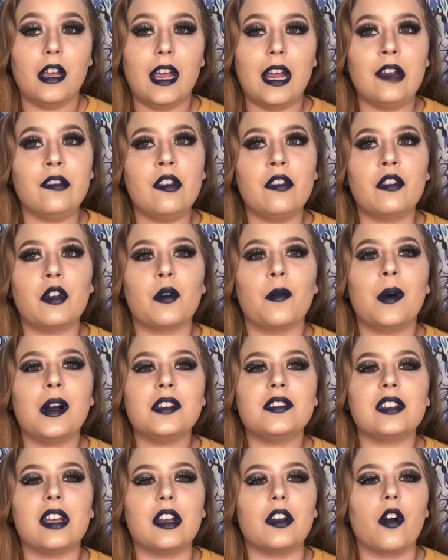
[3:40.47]
And then there
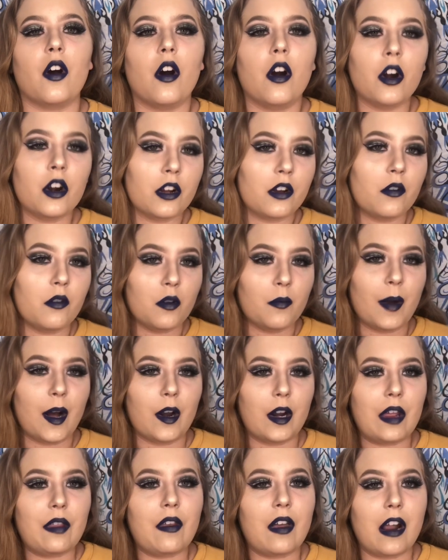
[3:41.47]
was an article
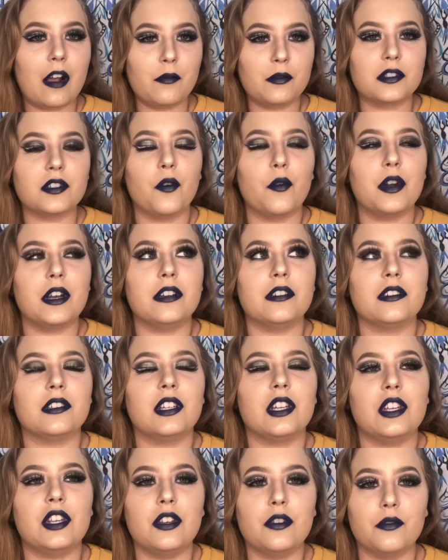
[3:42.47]
about it that I was going
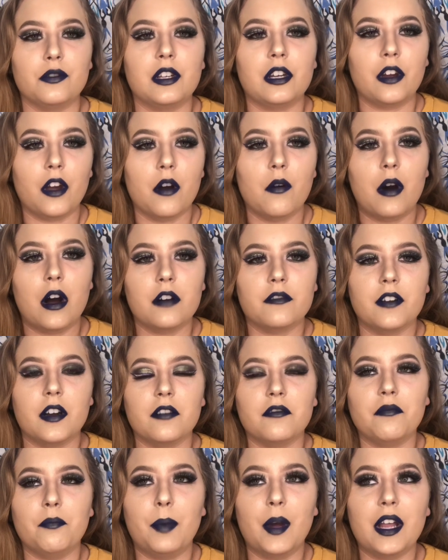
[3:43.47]
to use and go off
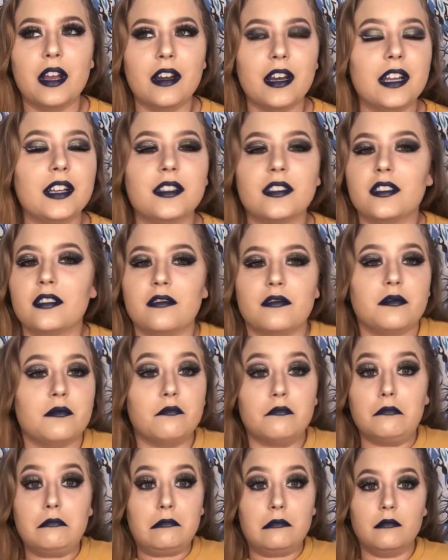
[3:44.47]
of, but it's
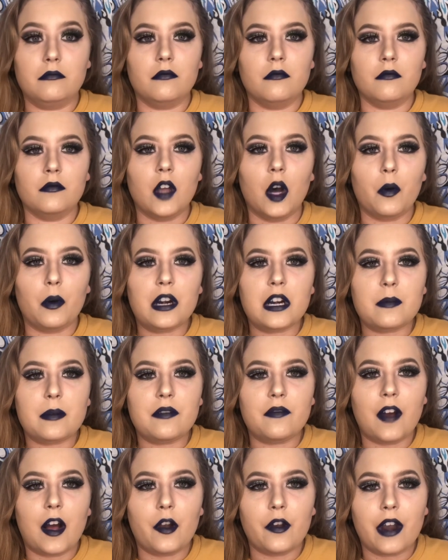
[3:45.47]
nowhere to be
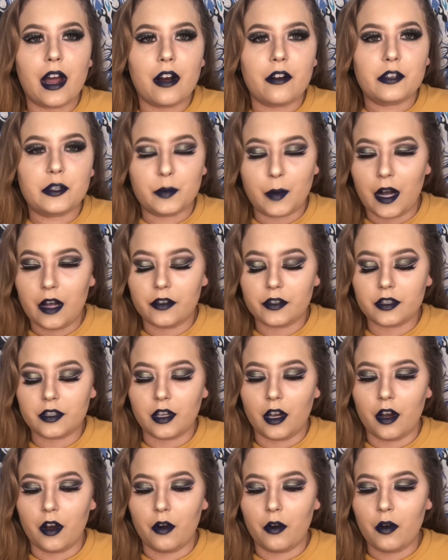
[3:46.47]
found now as well.
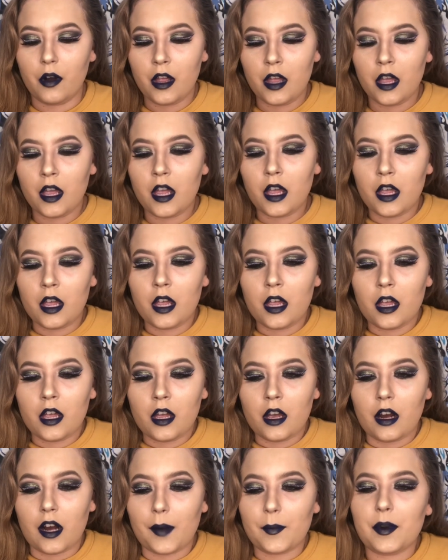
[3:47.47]
So
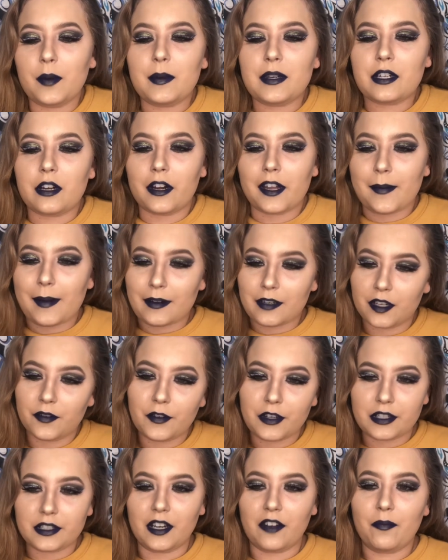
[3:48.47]
I'm going to be talking about
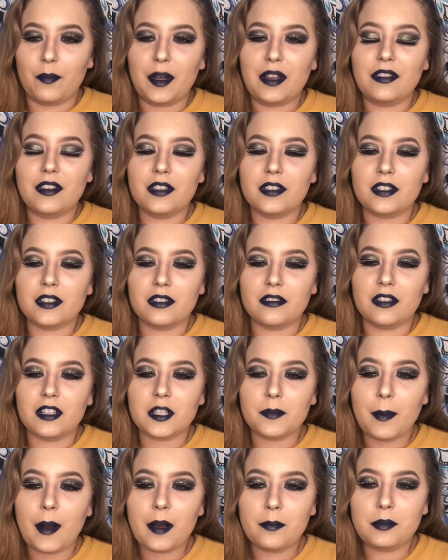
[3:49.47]
different stuff, but
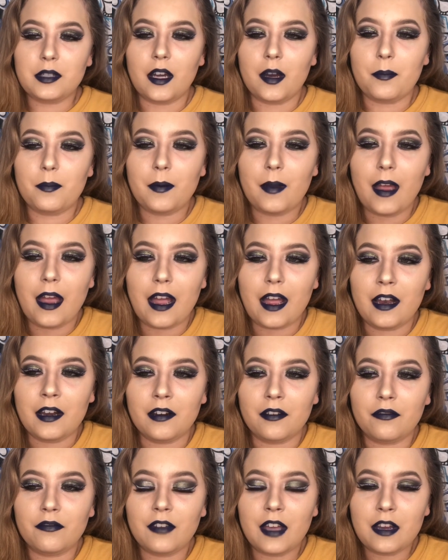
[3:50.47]
this popped up,
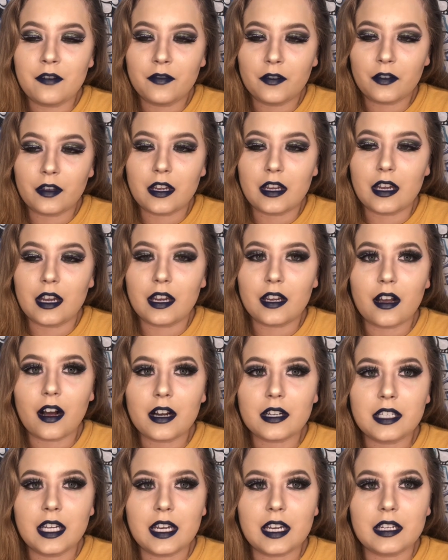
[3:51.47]
and thankfully it
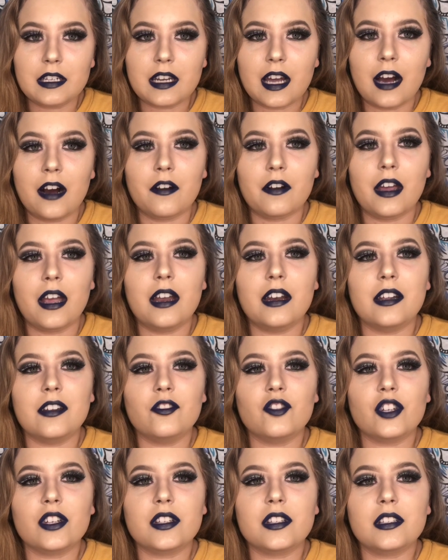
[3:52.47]
got taken down. And
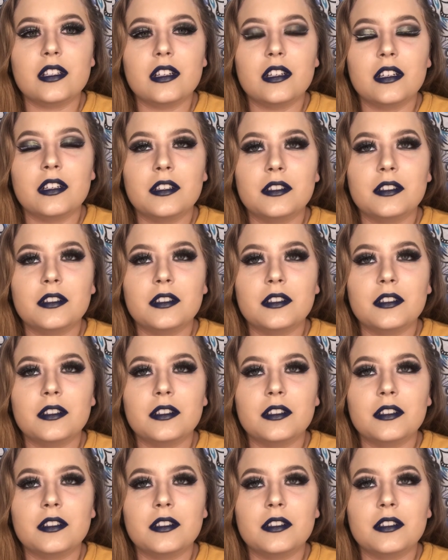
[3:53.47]
it's